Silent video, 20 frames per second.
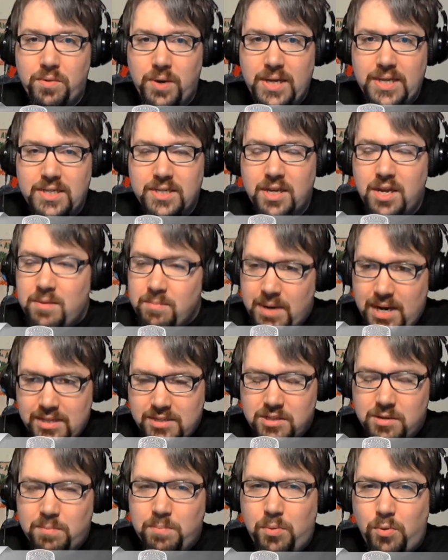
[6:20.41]
right? But
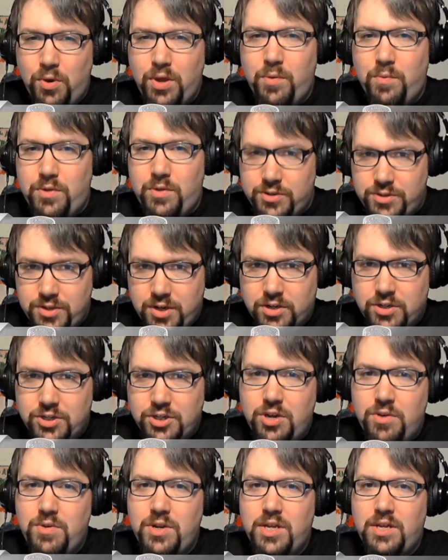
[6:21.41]
at some point when you start
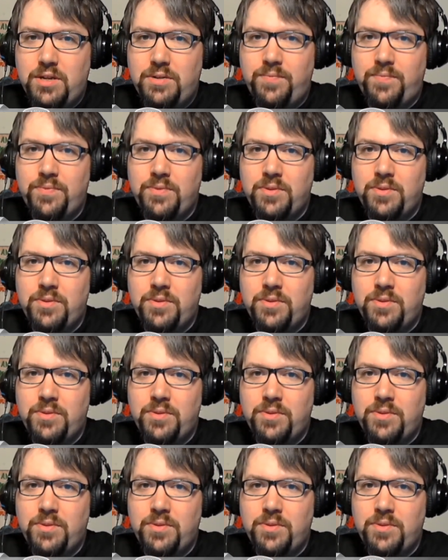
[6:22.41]
showing it,